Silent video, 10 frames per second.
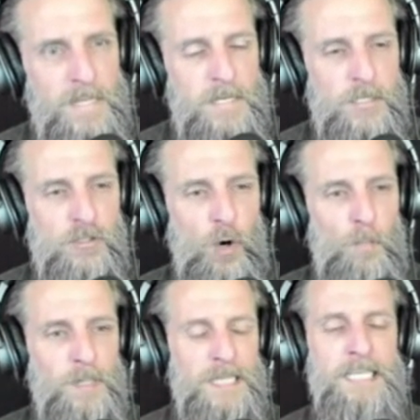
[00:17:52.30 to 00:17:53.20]
So
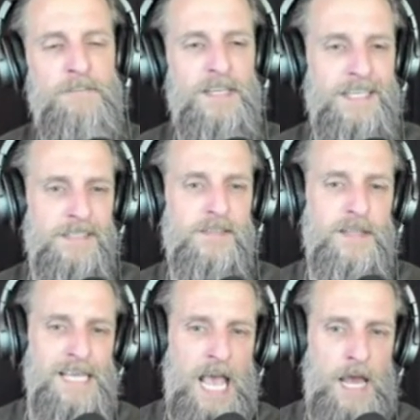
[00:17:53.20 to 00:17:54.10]
belief is
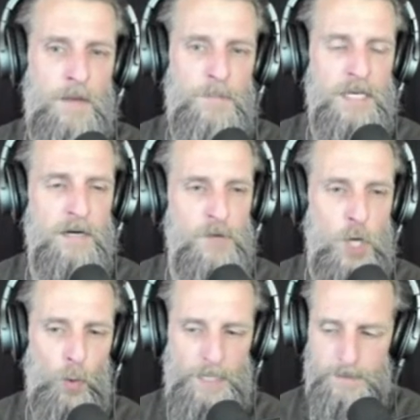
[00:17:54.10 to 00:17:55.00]
the enemy of
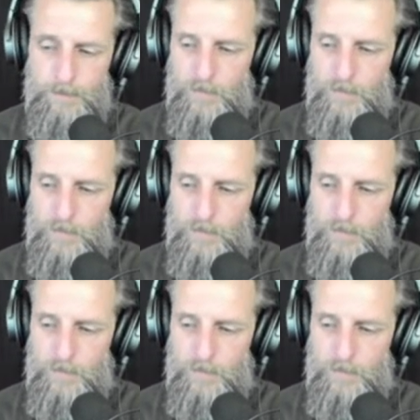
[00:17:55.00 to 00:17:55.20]
knowing,